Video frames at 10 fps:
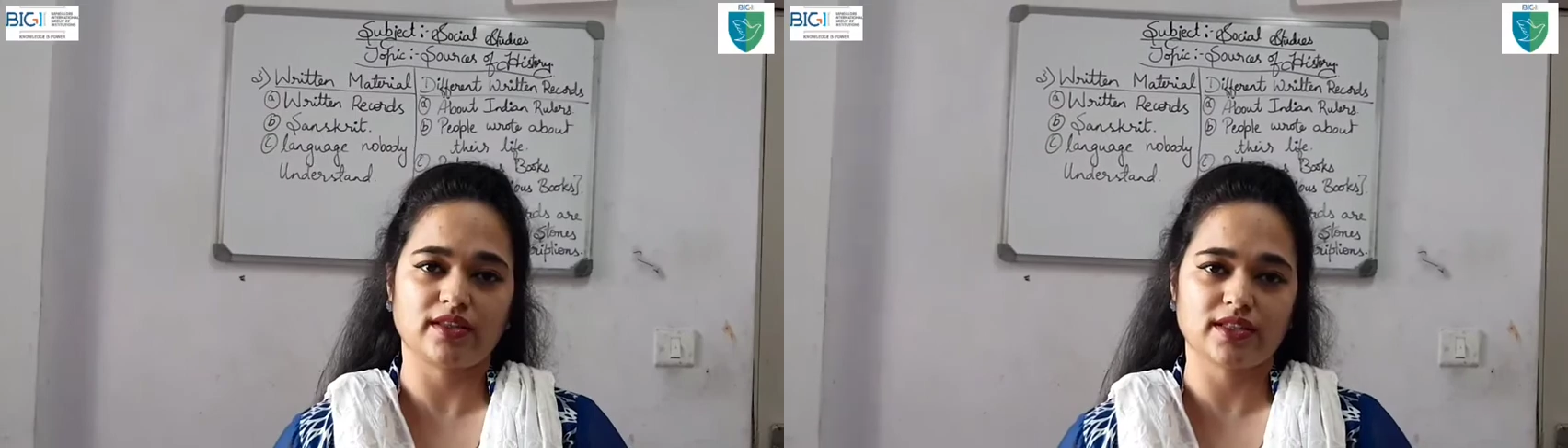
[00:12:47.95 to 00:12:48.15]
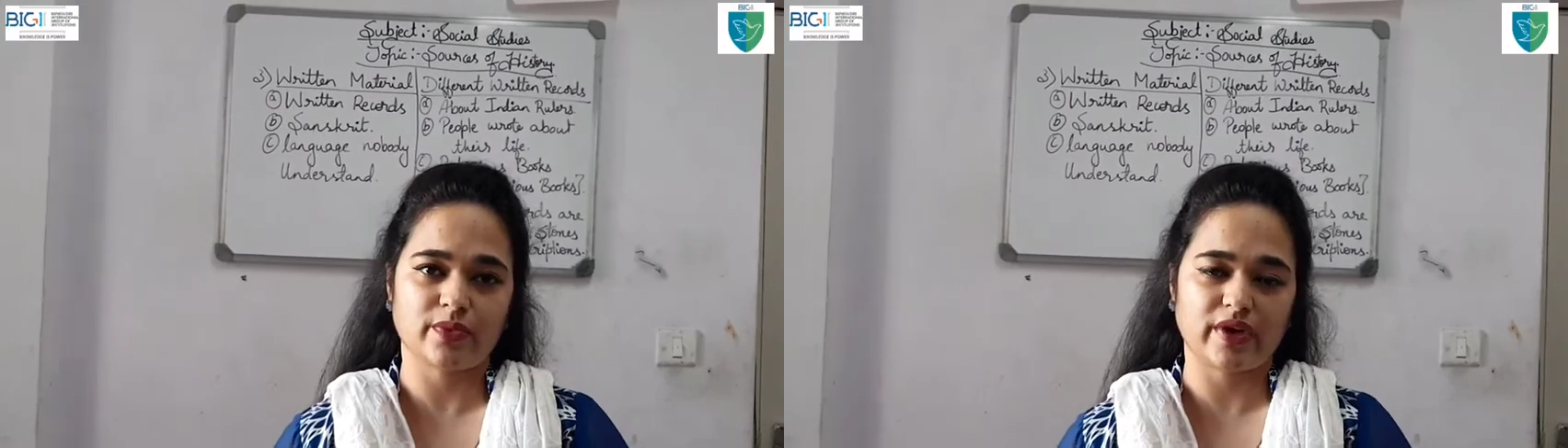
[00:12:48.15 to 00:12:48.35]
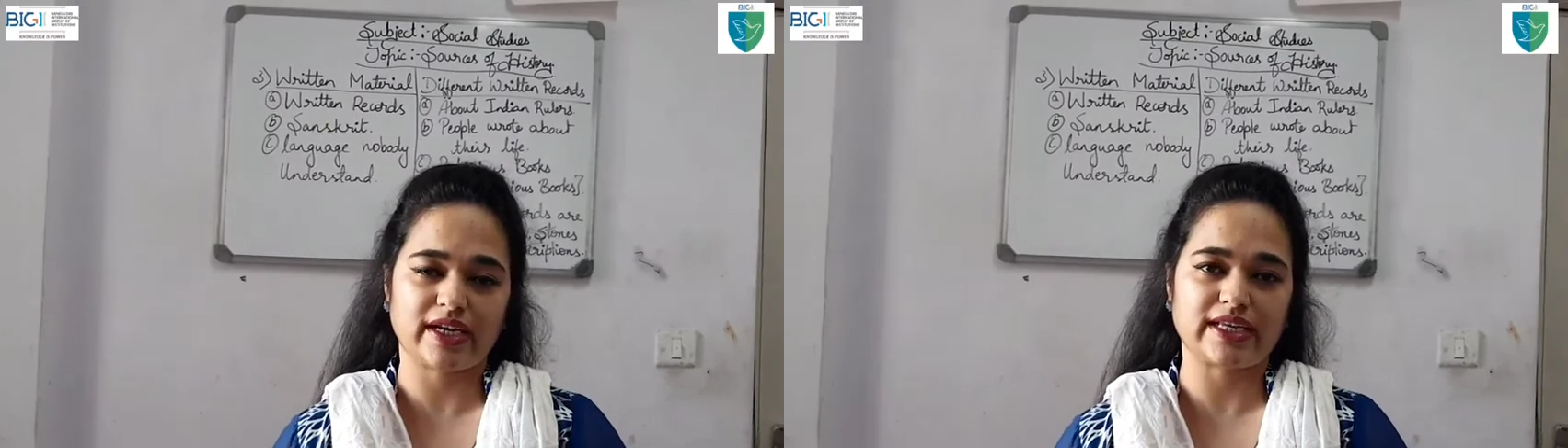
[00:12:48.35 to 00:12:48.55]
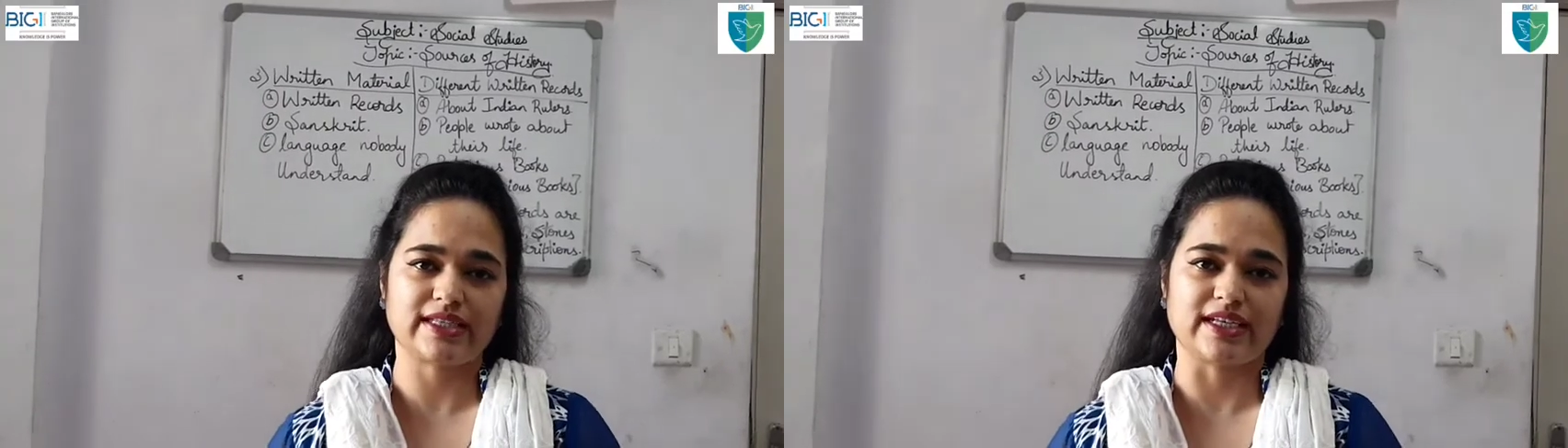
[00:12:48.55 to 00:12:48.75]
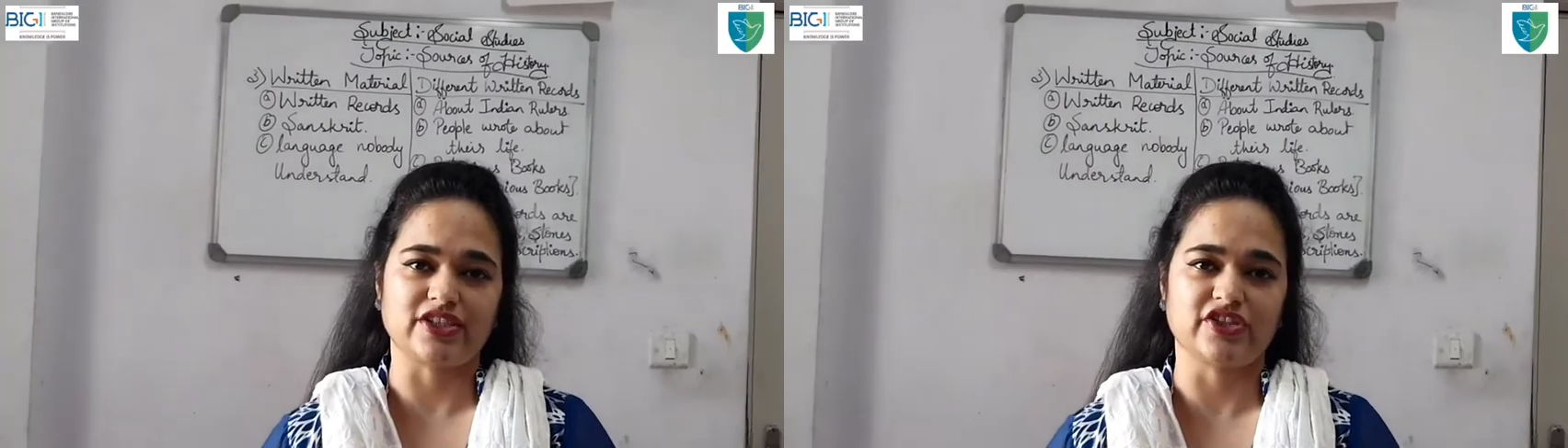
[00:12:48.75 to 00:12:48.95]
this were his
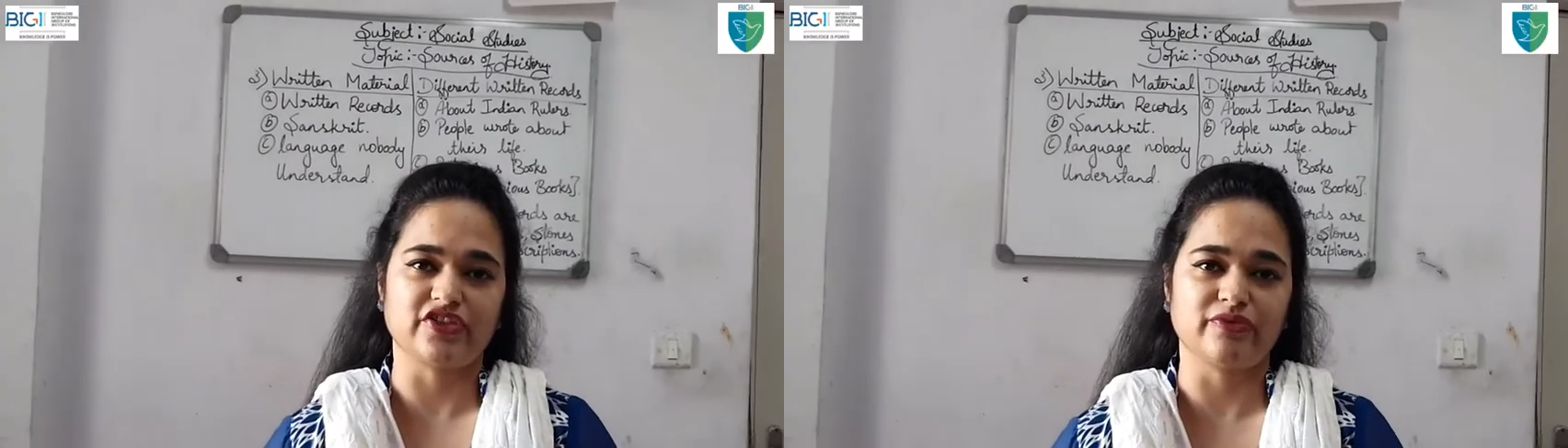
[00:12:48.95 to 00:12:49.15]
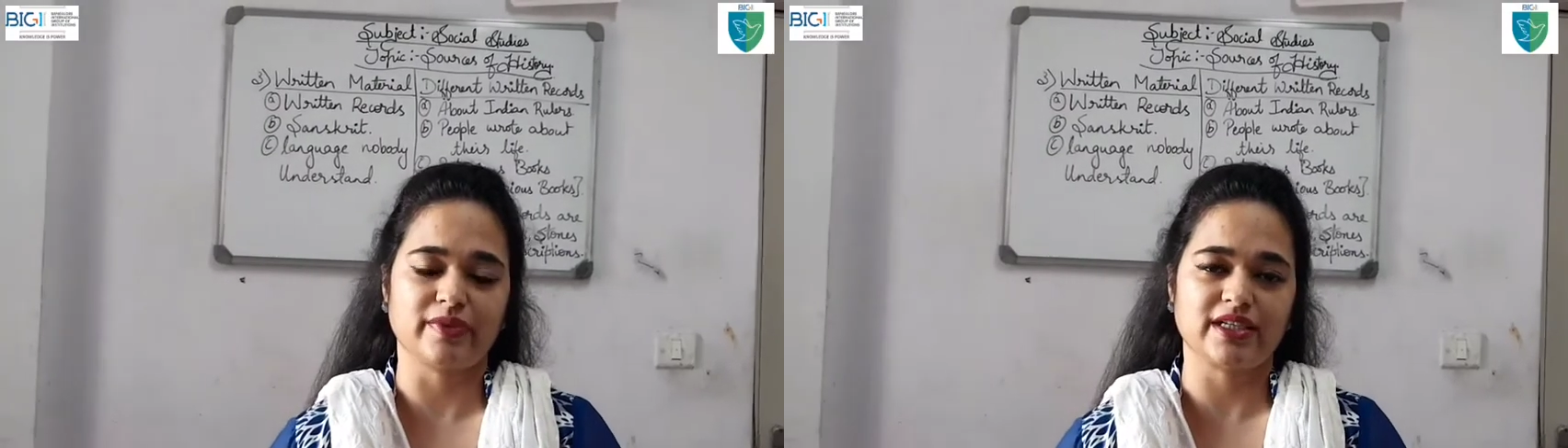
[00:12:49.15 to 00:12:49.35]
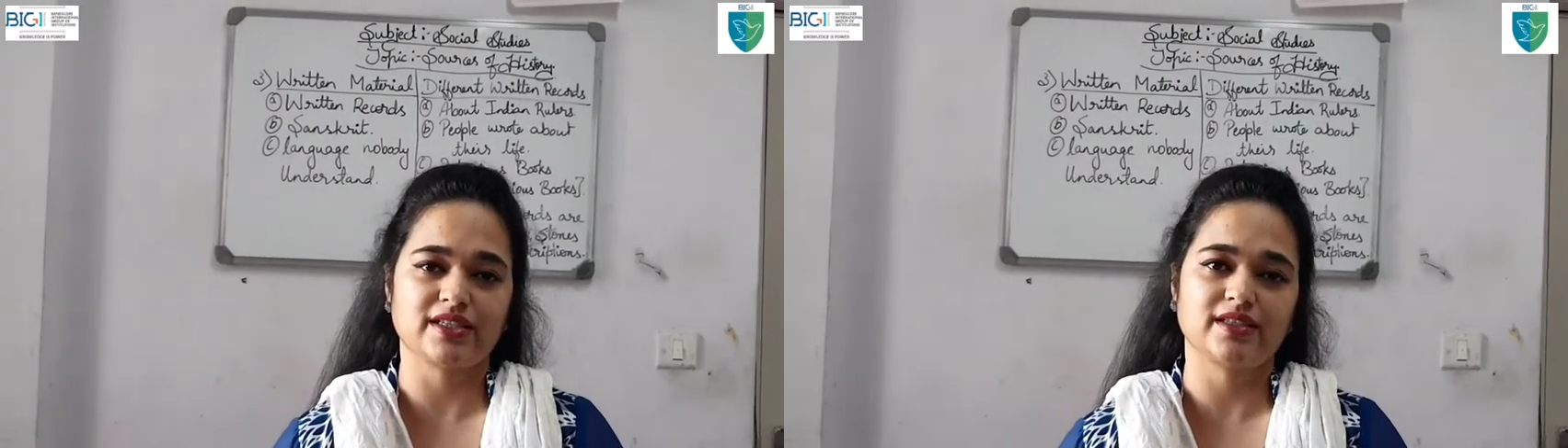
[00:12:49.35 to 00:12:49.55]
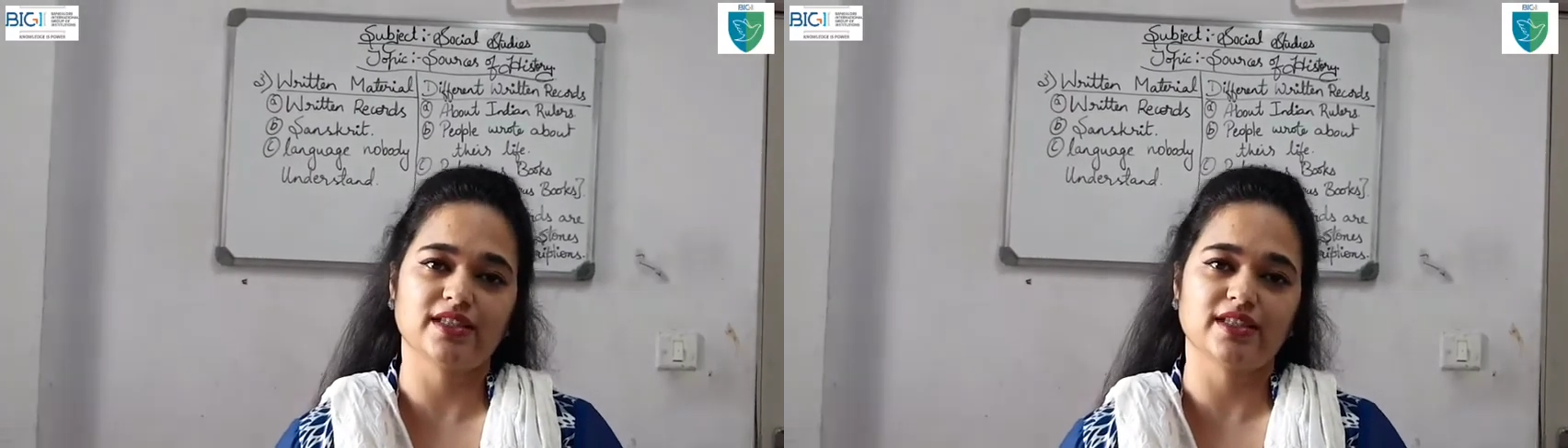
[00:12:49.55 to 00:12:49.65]
achievements,